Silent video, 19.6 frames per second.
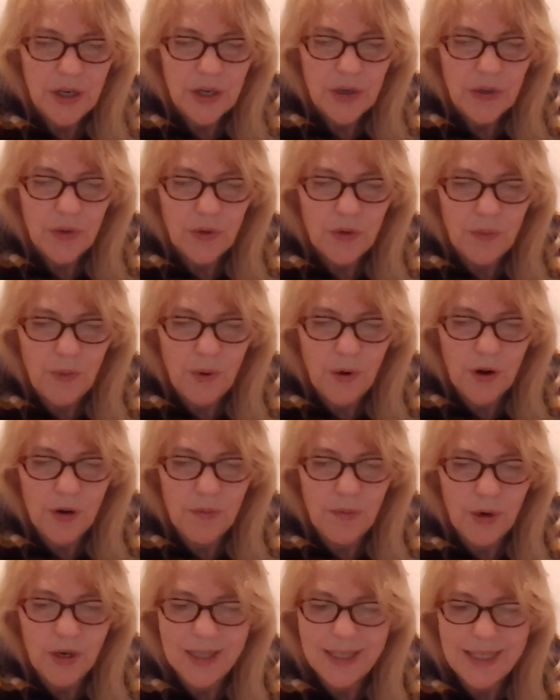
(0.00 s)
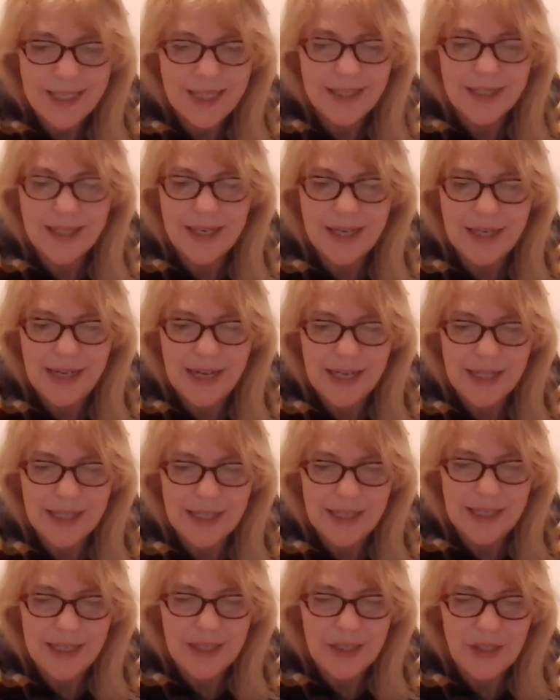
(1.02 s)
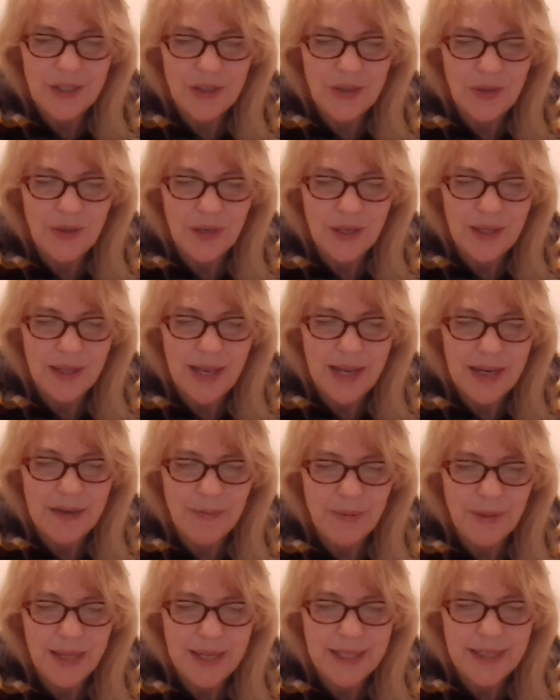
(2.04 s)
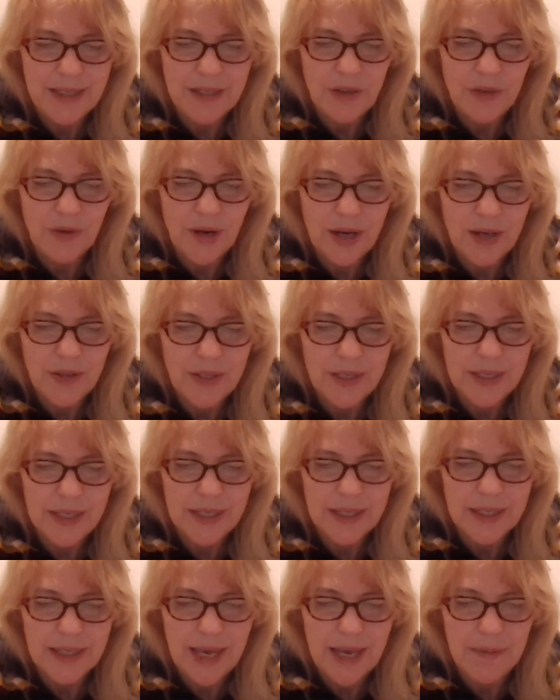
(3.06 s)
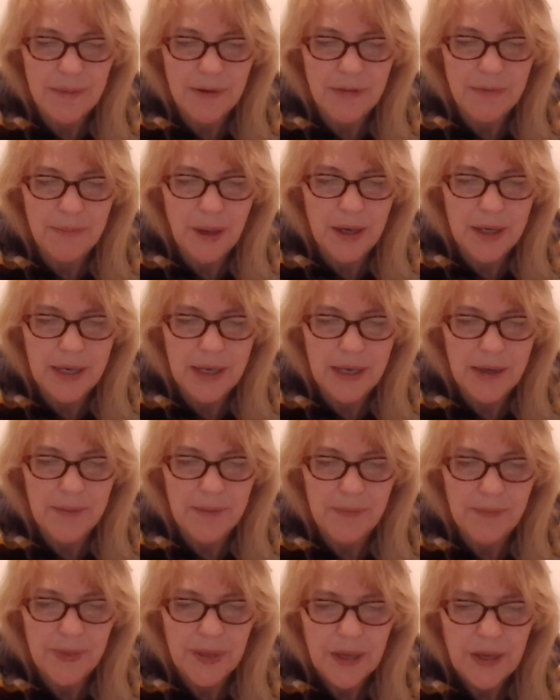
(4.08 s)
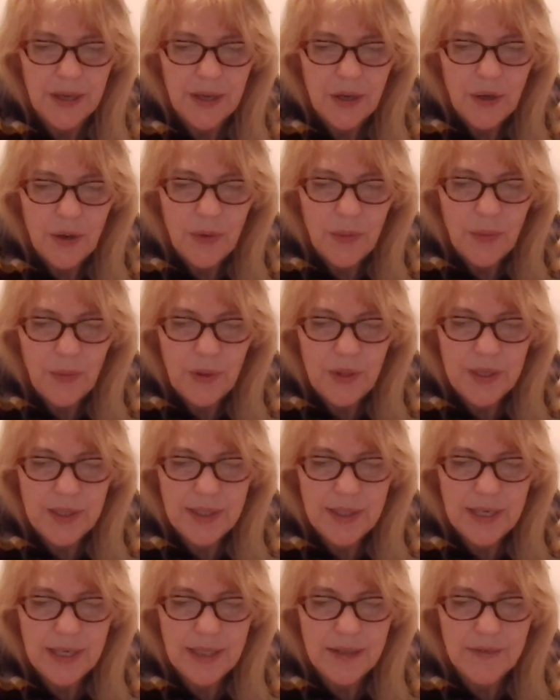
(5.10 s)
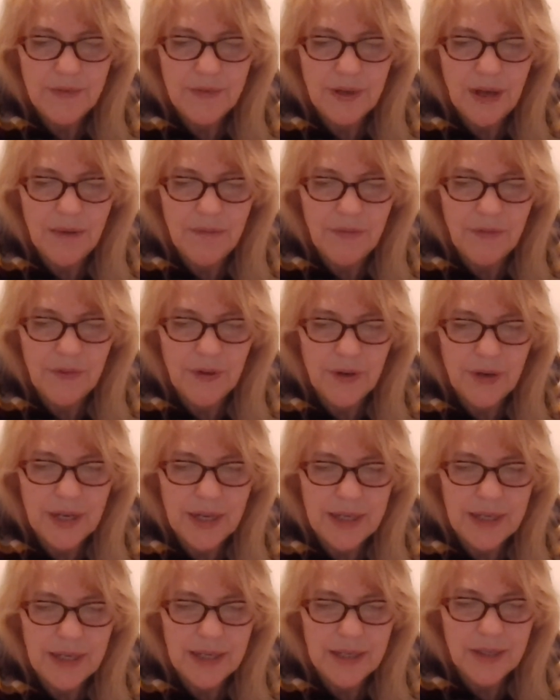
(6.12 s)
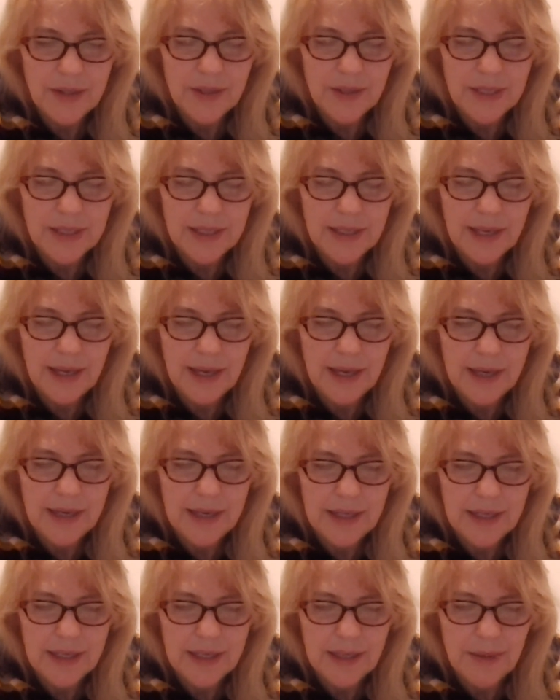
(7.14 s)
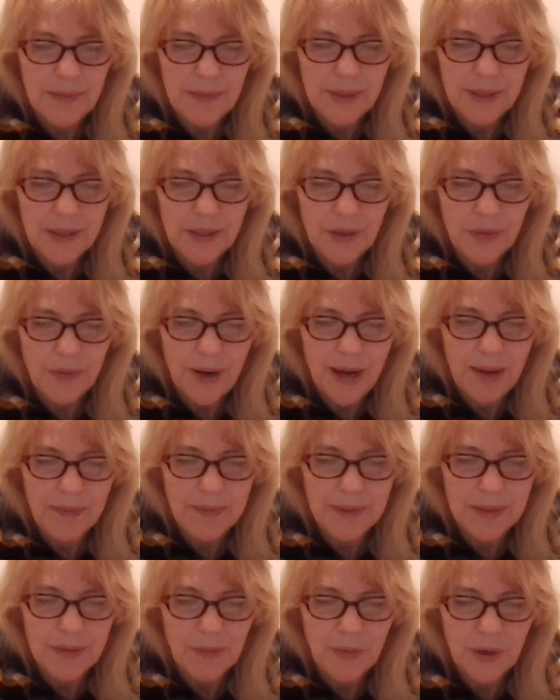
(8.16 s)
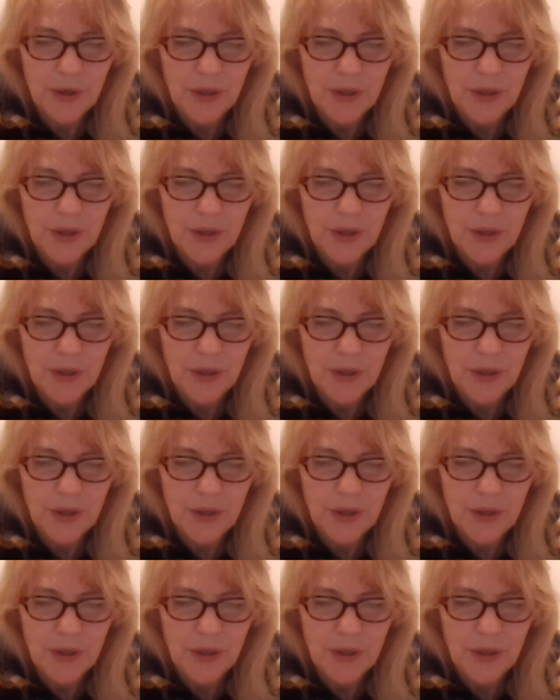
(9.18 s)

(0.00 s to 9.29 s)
grew more and more disconnected, and soon a light, pleasant drowsiness came upon him. With a sense of comfort, he nestled his head into the pillow, wrapped more